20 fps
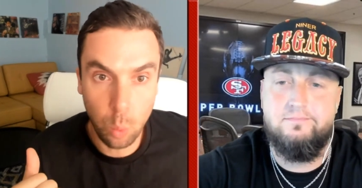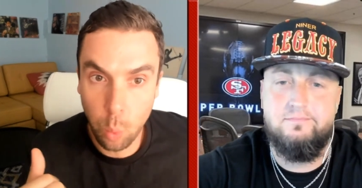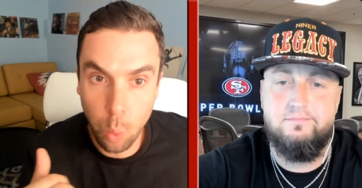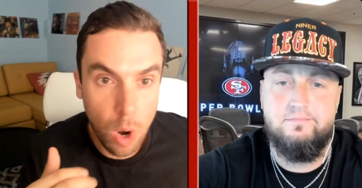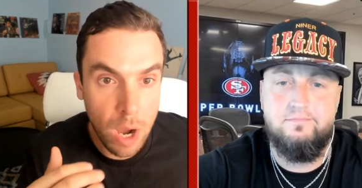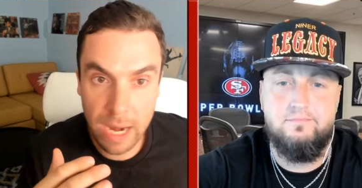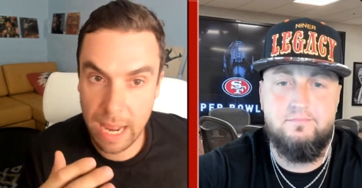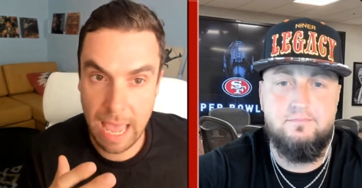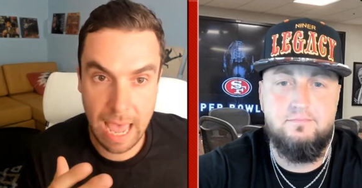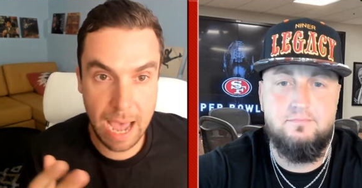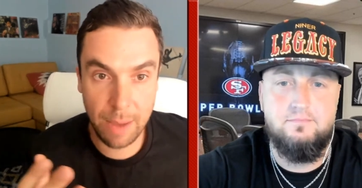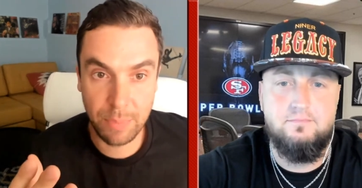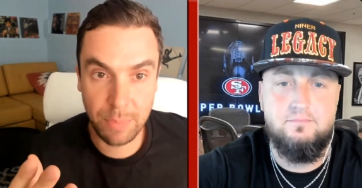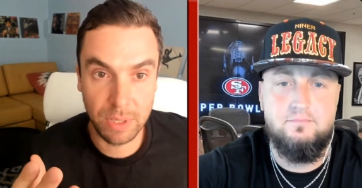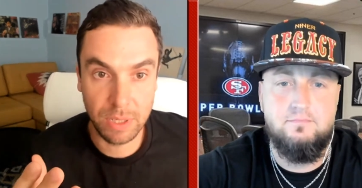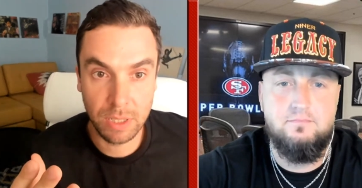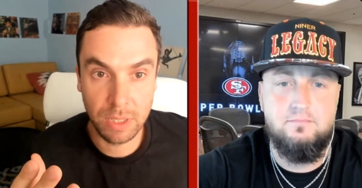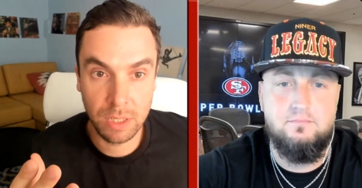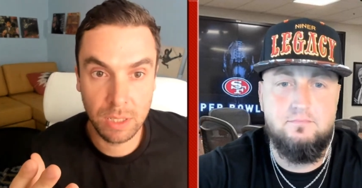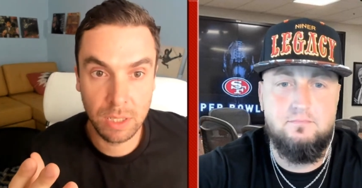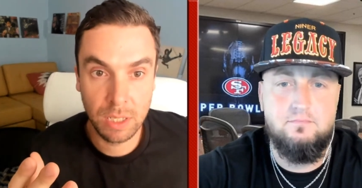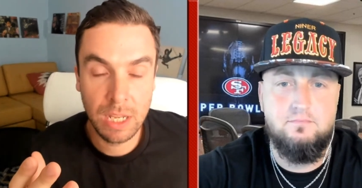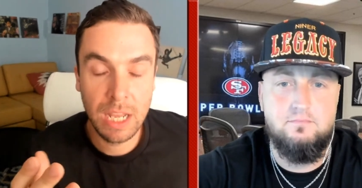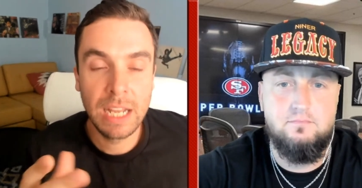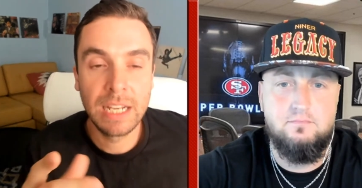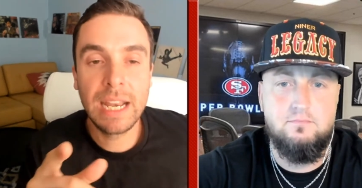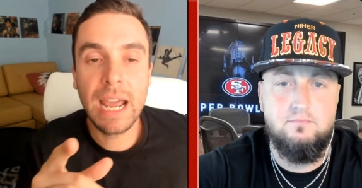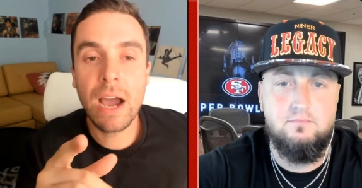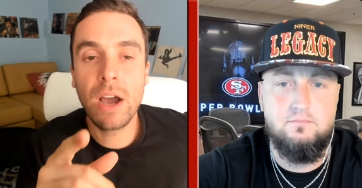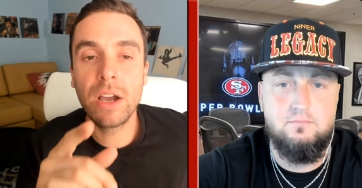Speaker 1: What happened?
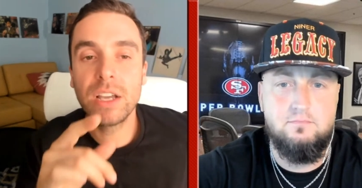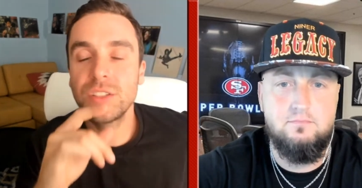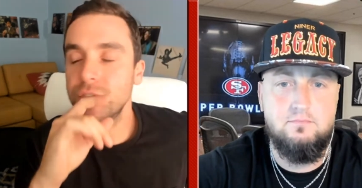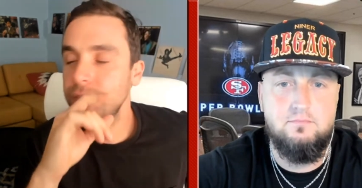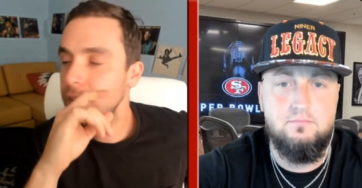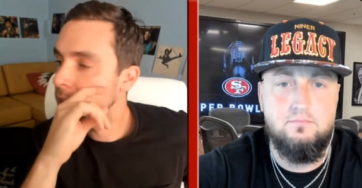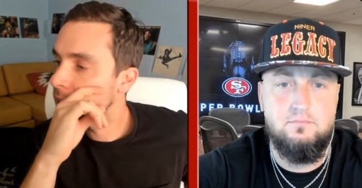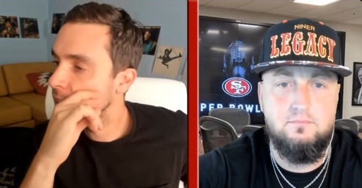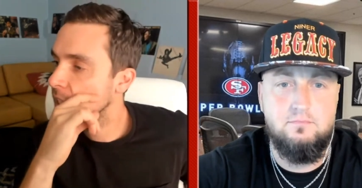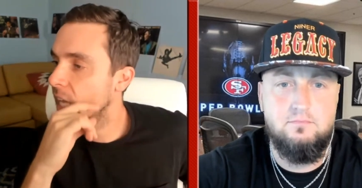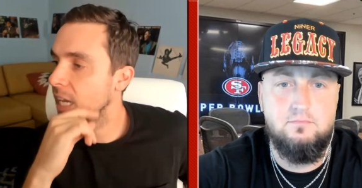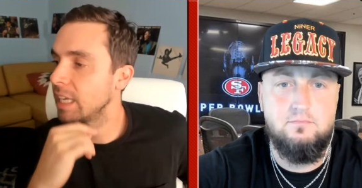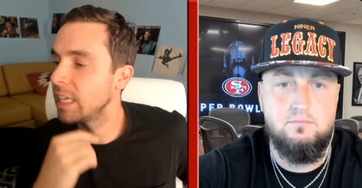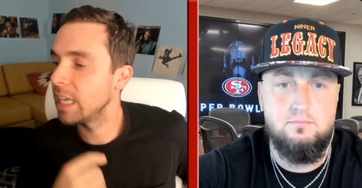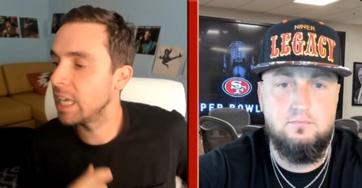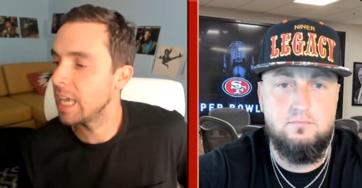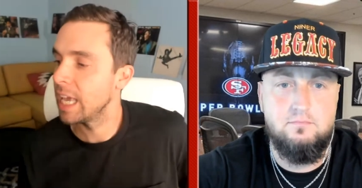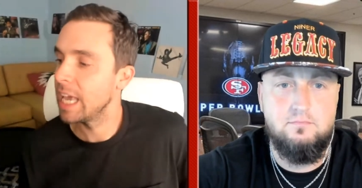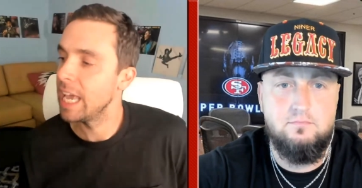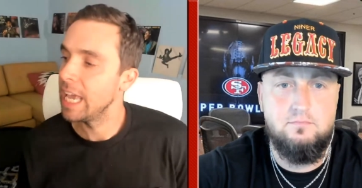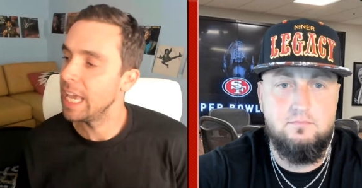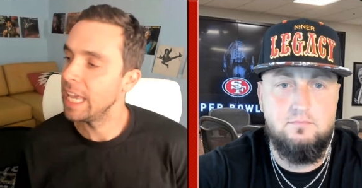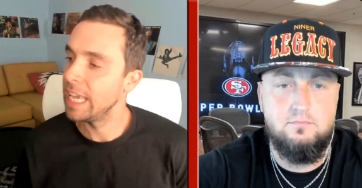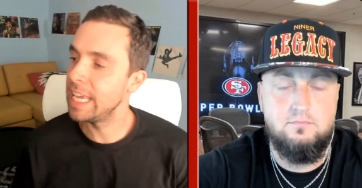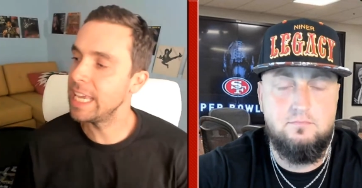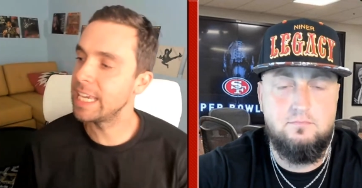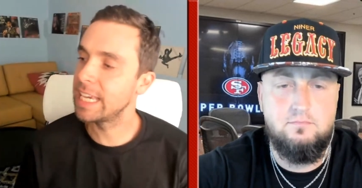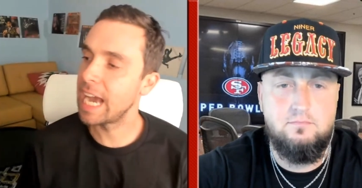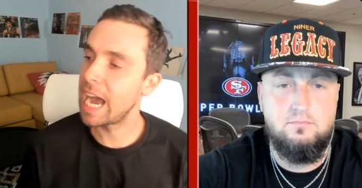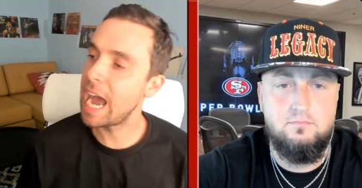Now it's funny, like
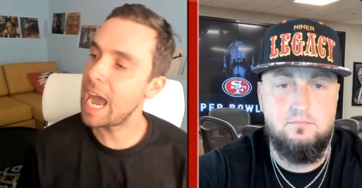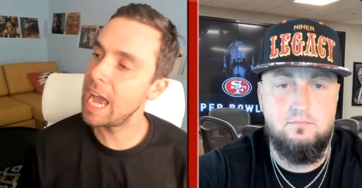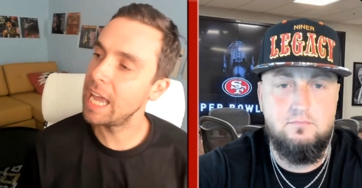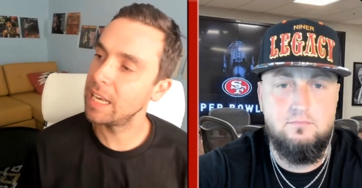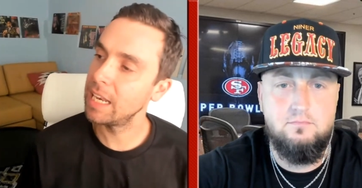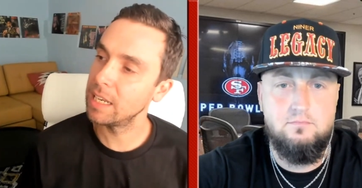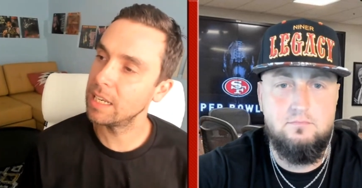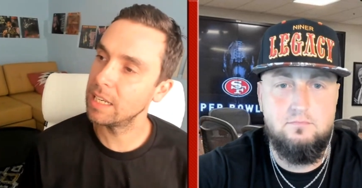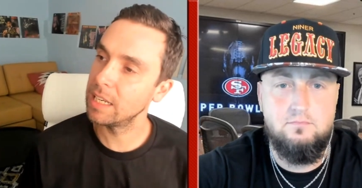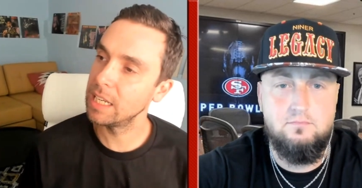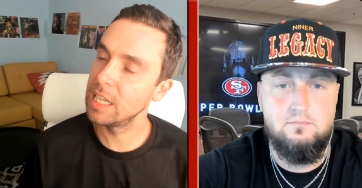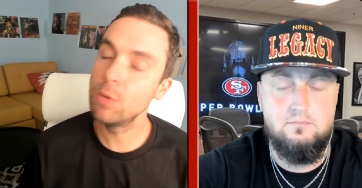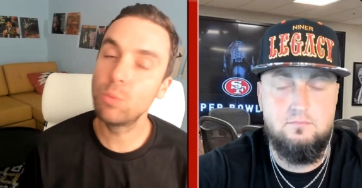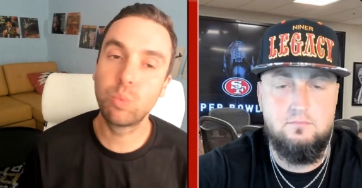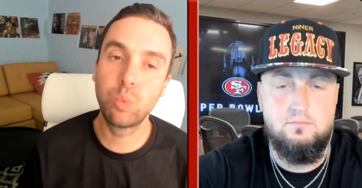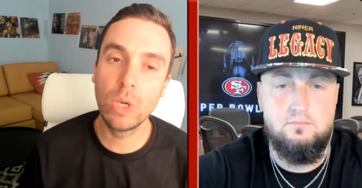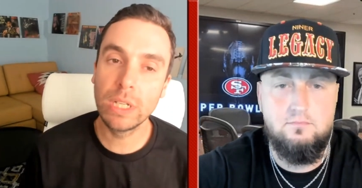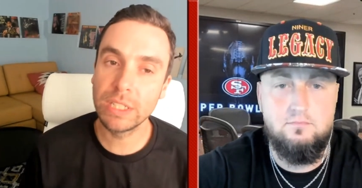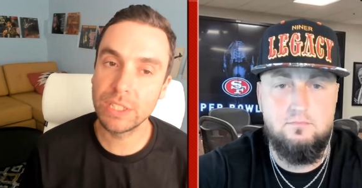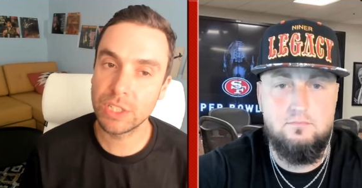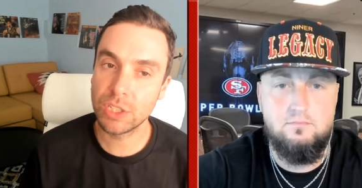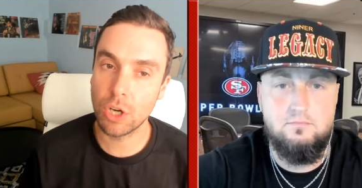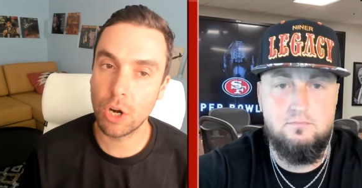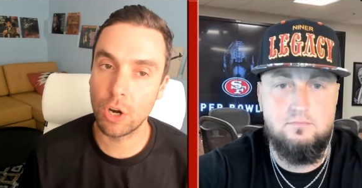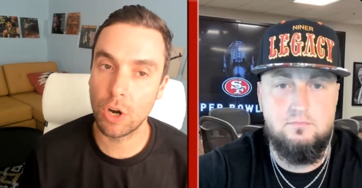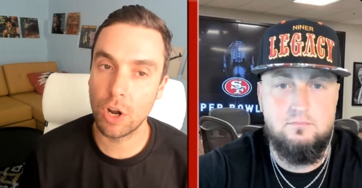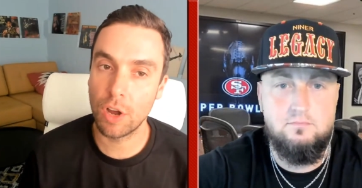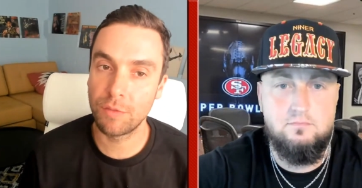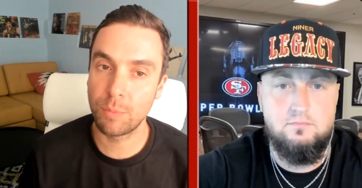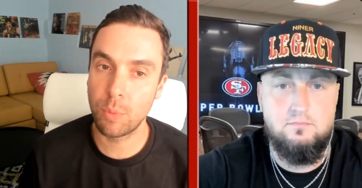he got he really
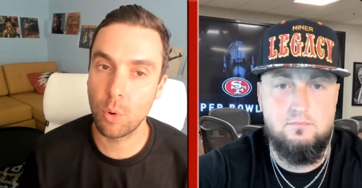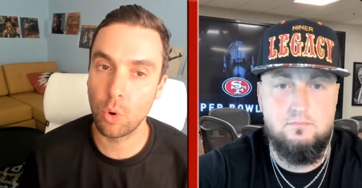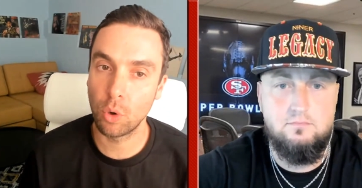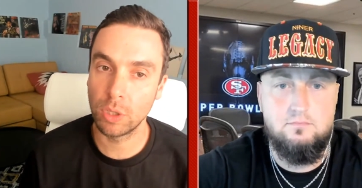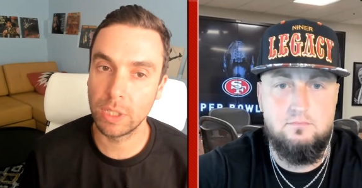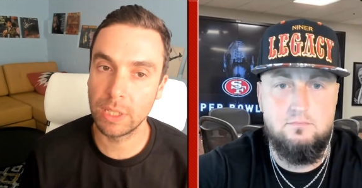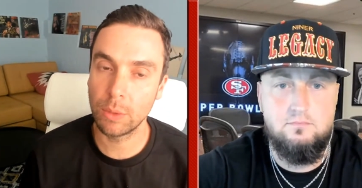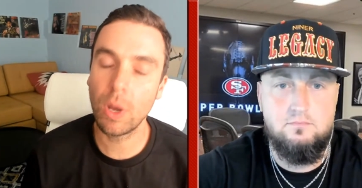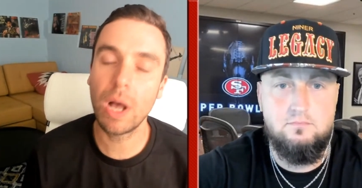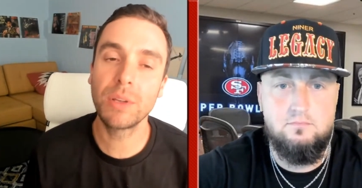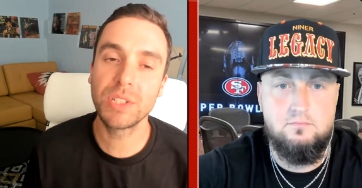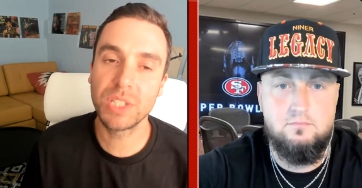started off poorly.